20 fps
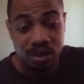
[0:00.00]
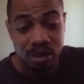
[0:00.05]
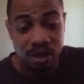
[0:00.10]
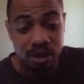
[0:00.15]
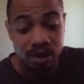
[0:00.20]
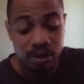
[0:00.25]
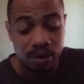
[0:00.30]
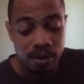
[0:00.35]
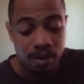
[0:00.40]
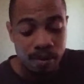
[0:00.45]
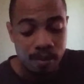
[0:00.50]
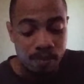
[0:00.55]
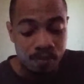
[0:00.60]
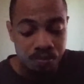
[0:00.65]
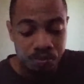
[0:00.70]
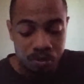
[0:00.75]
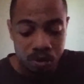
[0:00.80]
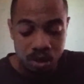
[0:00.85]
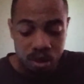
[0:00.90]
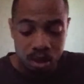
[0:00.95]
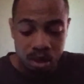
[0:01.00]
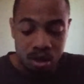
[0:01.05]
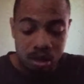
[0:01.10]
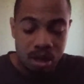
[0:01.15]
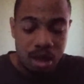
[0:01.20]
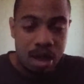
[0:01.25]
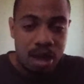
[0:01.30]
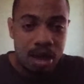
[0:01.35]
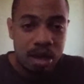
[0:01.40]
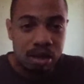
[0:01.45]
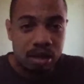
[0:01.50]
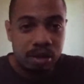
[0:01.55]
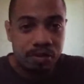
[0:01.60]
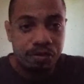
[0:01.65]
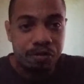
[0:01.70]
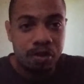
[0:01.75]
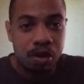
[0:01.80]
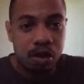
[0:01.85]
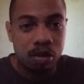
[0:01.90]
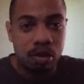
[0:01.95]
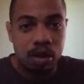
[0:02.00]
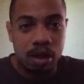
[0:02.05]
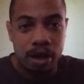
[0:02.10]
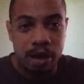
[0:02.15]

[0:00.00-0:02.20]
it. And it felt